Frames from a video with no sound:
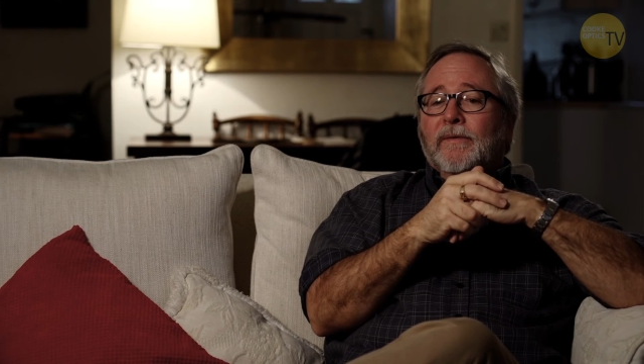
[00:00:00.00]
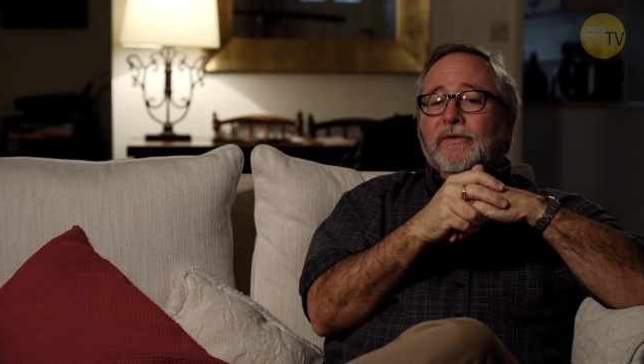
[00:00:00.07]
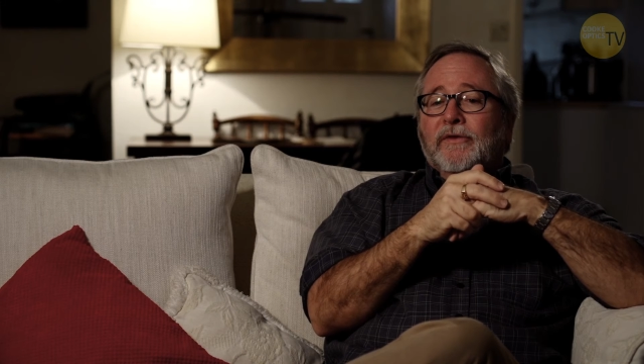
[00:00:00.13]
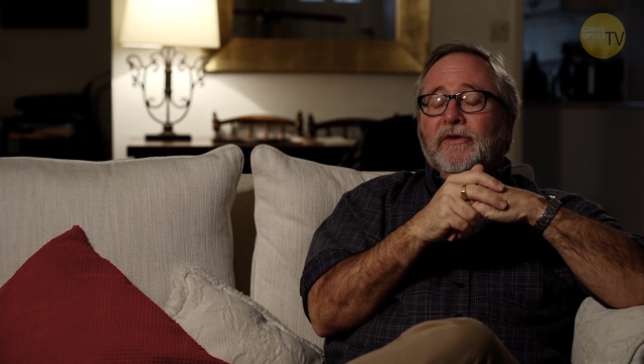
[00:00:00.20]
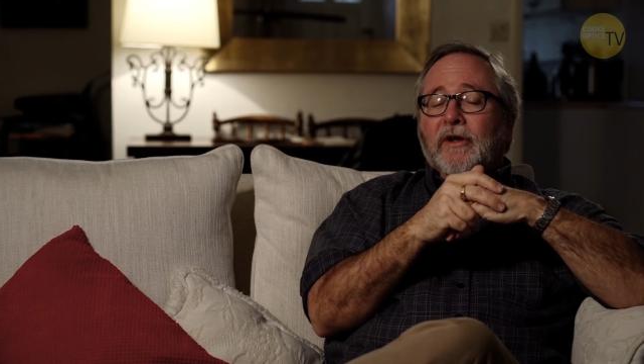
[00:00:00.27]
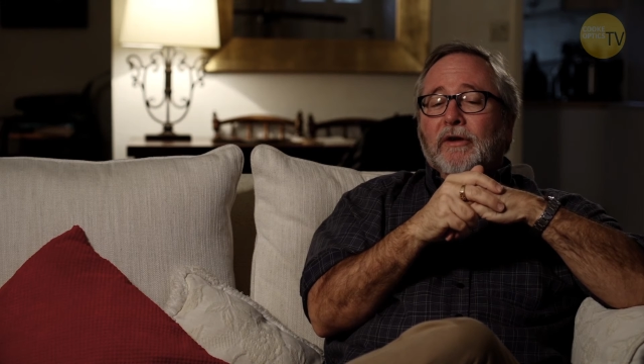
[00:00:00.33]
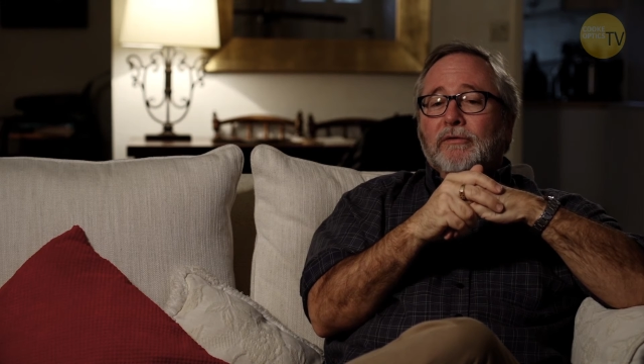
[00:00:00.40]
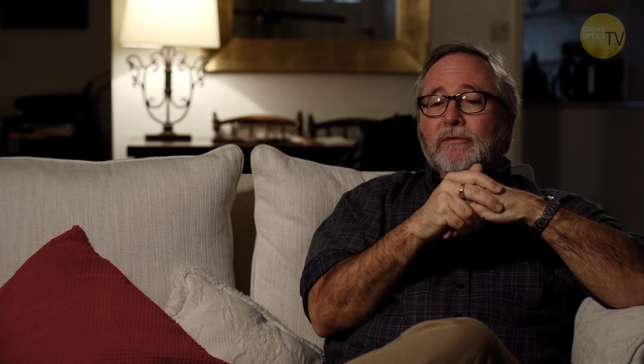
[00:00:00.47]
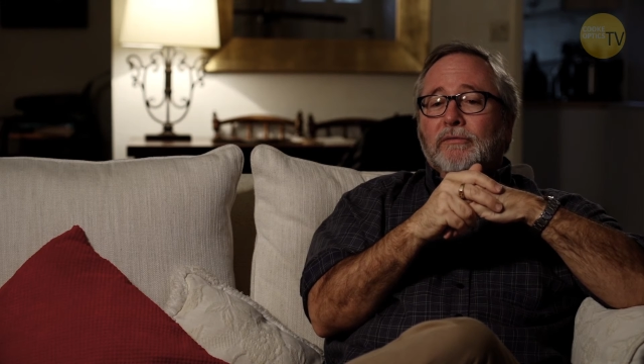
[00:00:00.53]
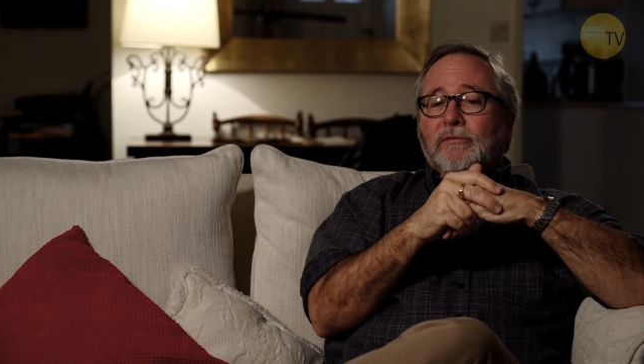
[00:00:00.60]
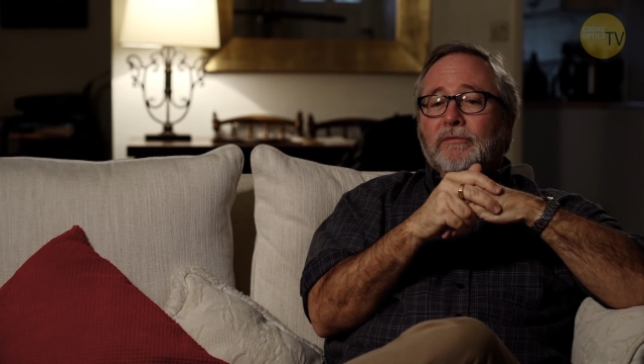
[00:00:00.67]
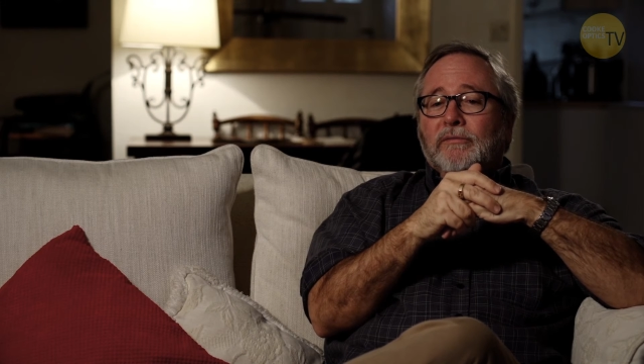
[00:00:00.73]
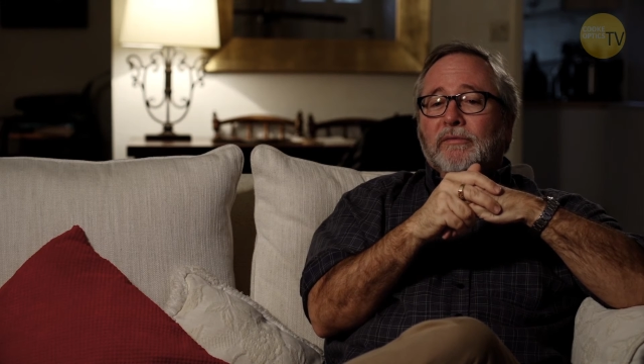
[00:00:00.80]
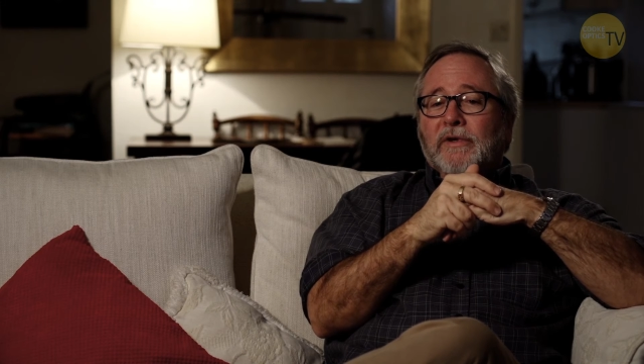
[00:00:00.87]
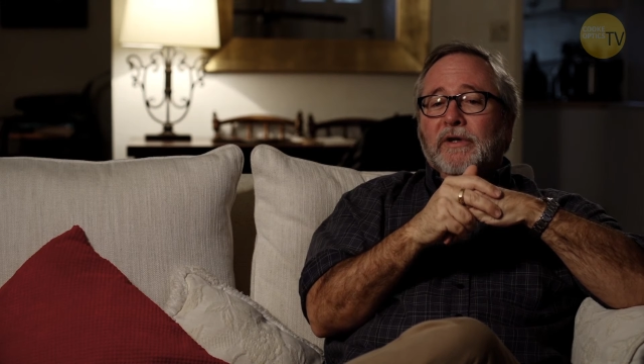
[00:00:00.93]
So,
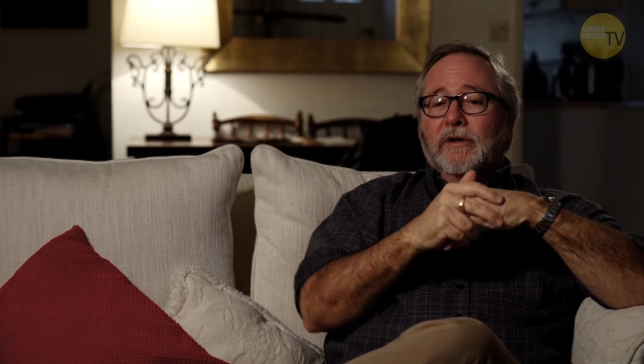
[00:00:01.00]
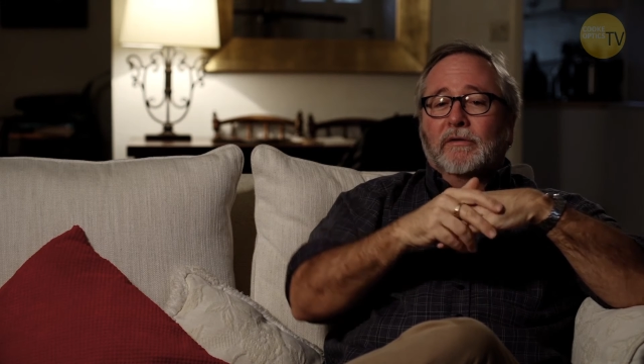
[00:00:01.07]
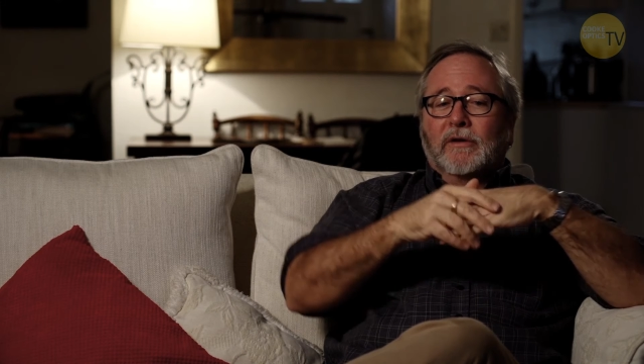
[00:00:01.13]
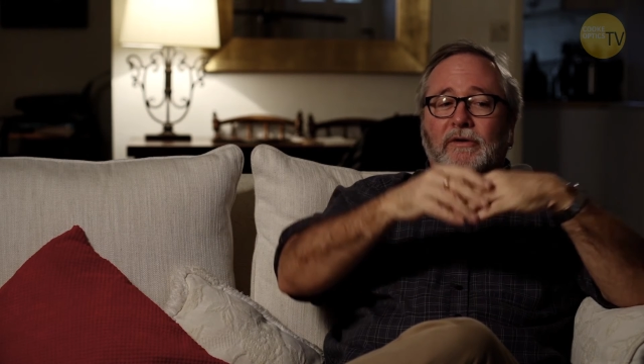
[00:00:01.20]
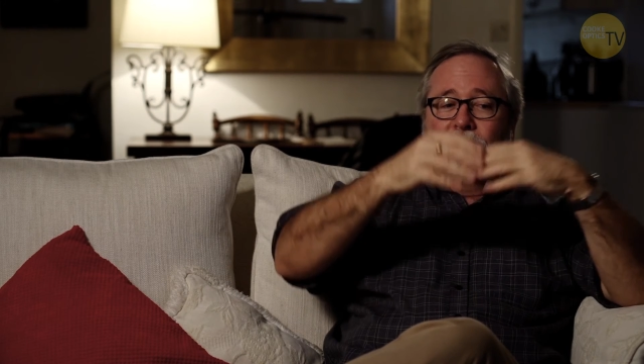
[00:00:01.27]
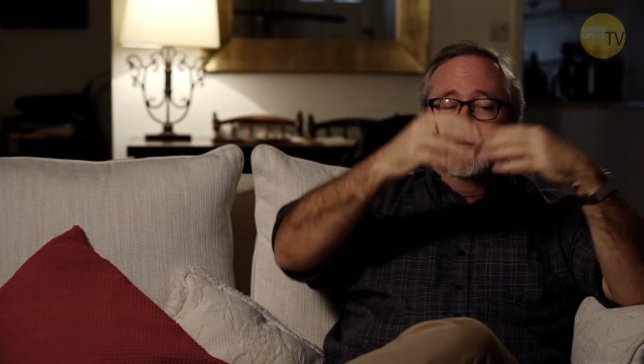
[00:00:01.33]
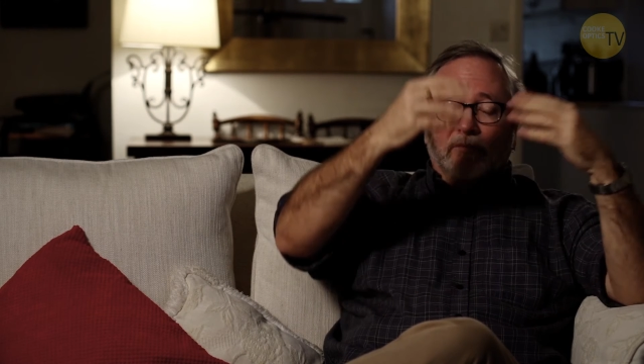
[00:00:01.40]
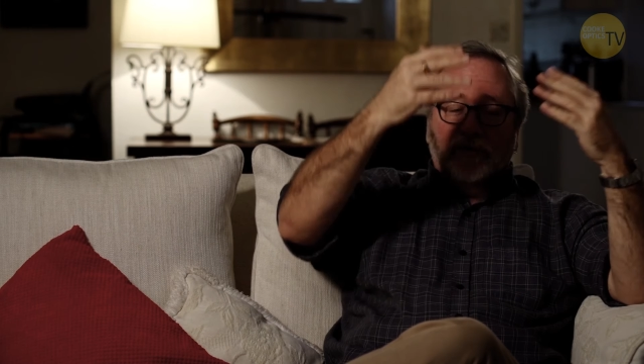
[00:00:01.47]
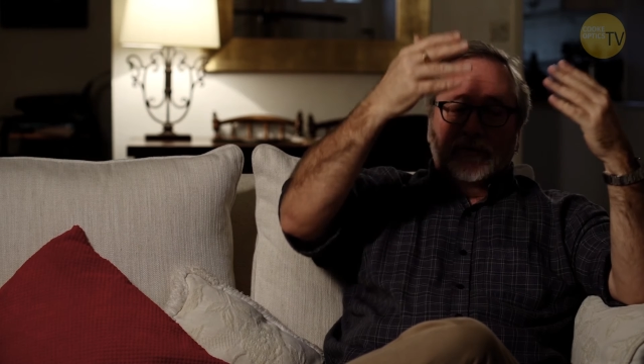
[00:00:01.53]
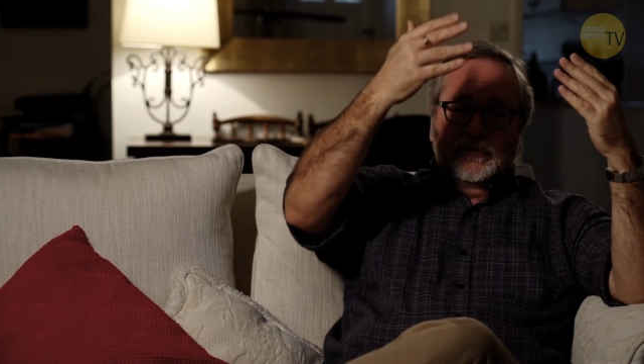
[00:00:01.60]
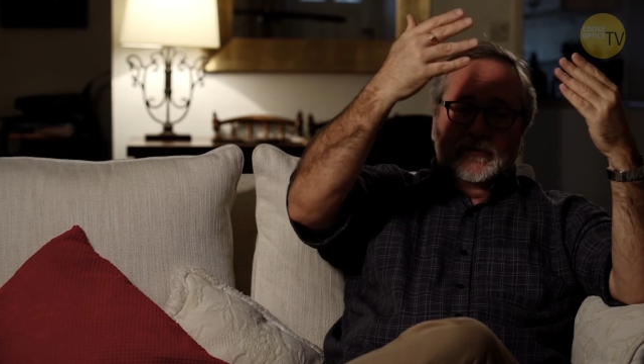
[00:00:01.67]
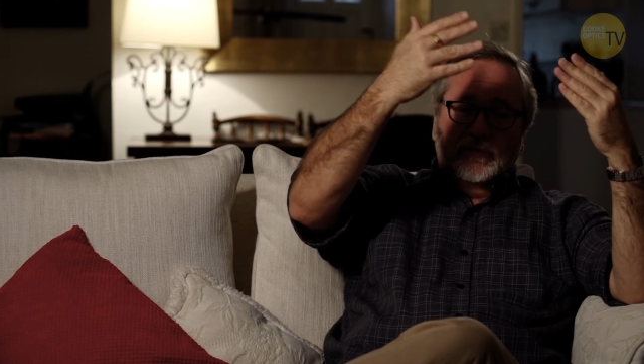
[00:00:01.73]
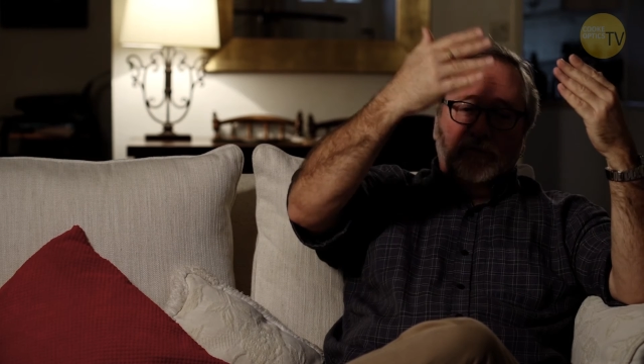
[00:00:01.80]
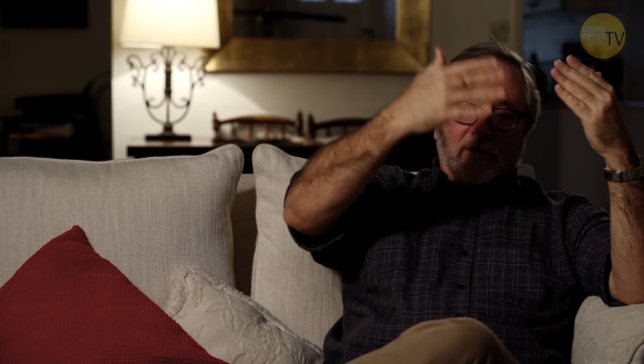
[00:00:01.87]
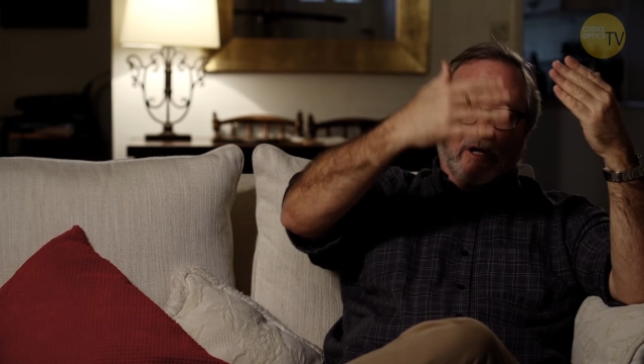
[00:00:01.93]
we could